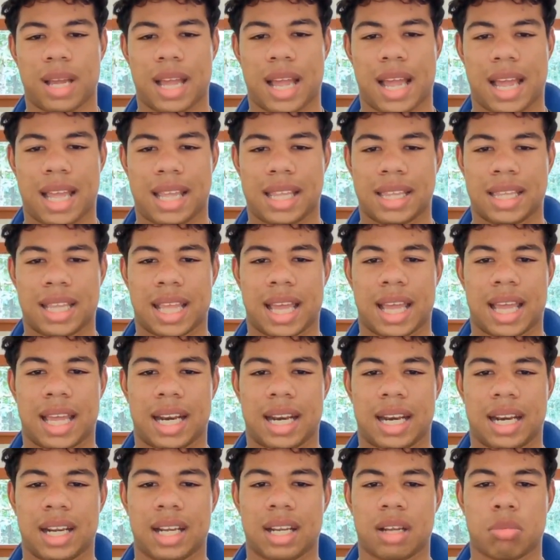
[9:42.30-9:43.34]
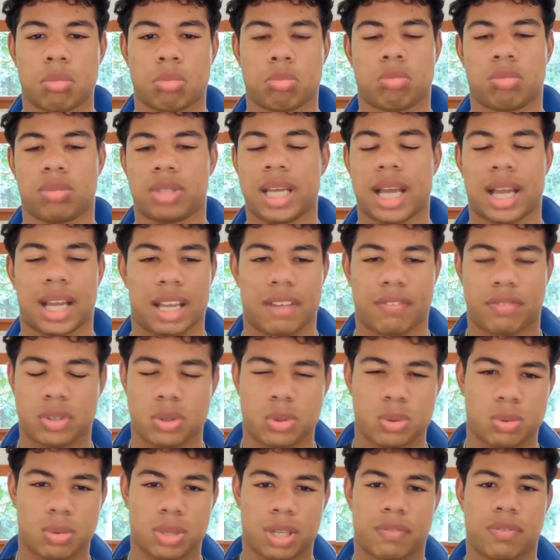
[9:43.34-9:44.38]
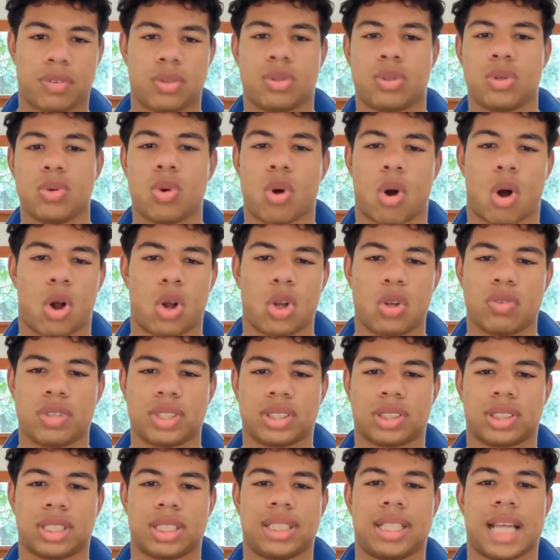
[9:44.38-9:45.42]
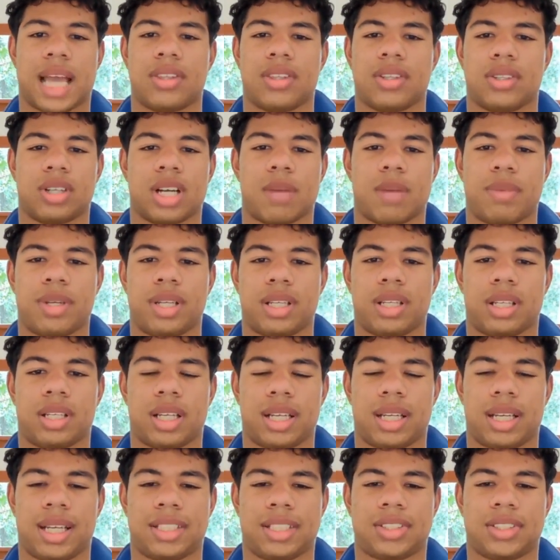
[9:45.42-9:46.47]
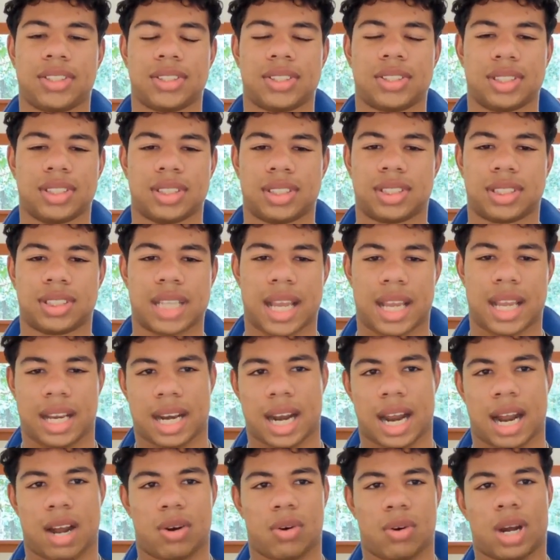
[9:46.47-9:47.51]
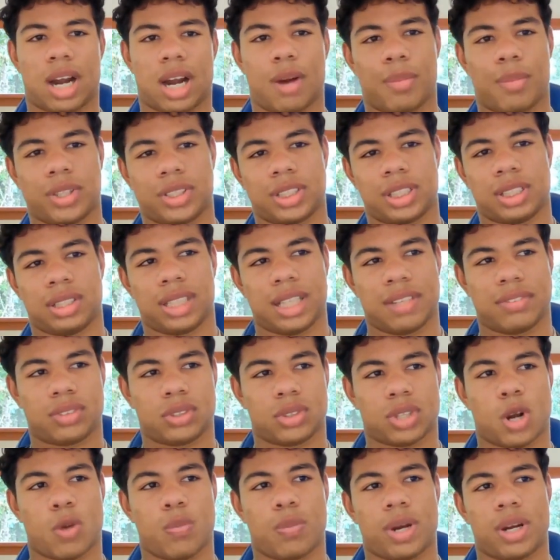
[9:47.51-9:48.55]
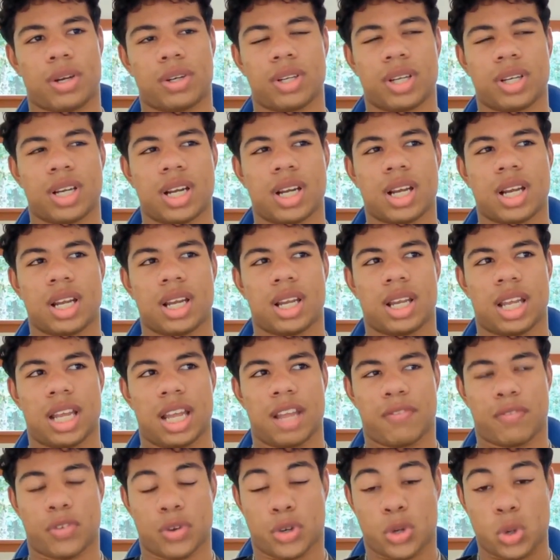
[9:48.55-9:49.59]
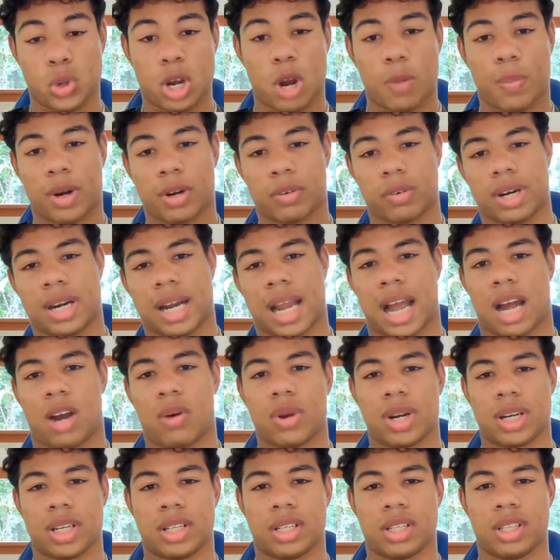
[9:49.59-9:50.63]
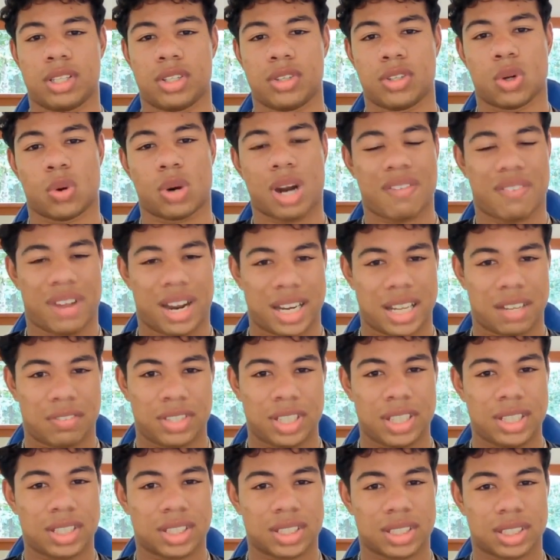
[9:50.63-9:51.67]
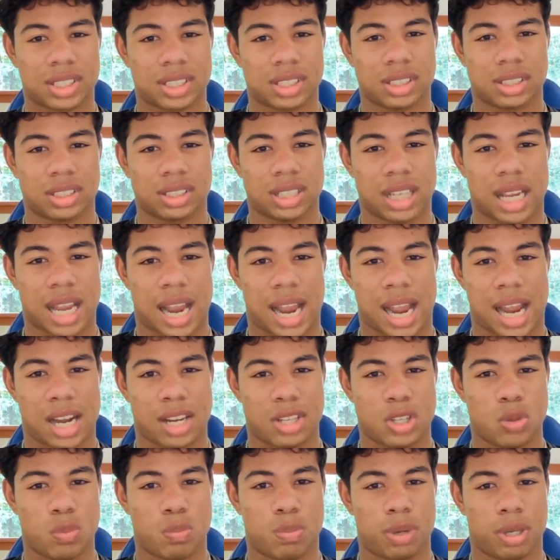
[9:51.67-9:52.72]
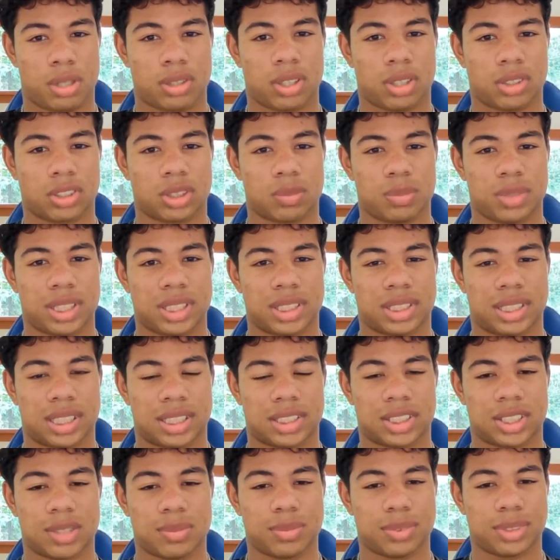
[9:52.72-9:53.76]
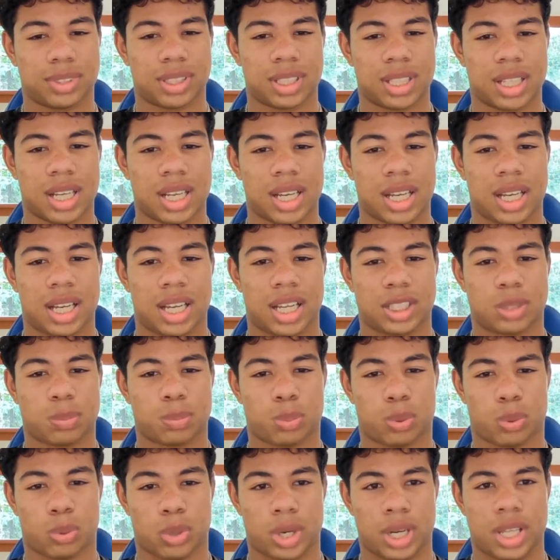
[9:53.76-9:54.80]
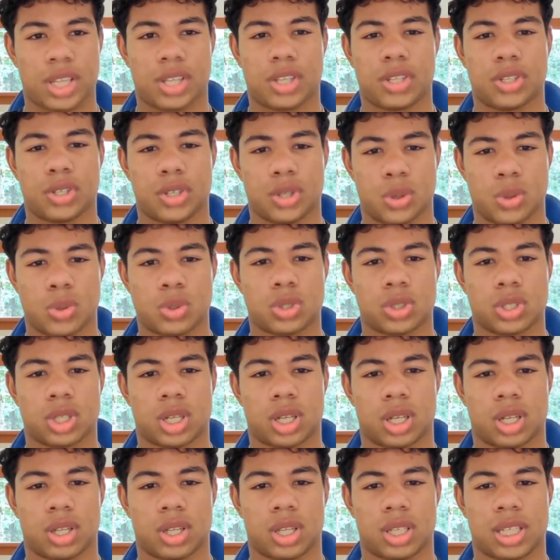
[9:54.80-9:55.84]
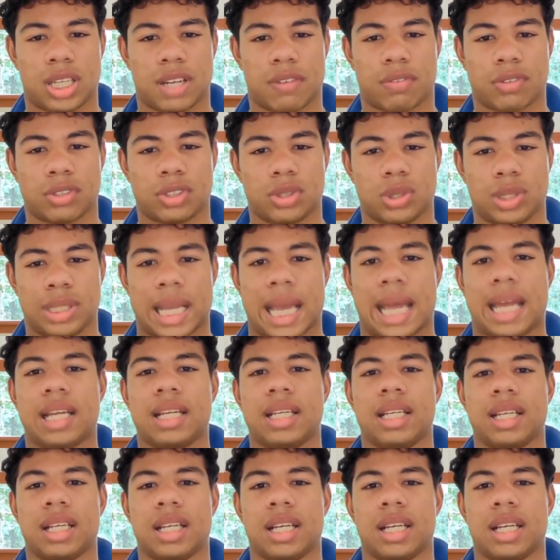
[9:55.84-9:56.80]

And then yeah, if you do all this together, I mean, like it's just insane how much it lifts your outbound. If you're doing outbound right now and you don't have any of these, and you build out some of these systems, it's pretty huge the difference you get.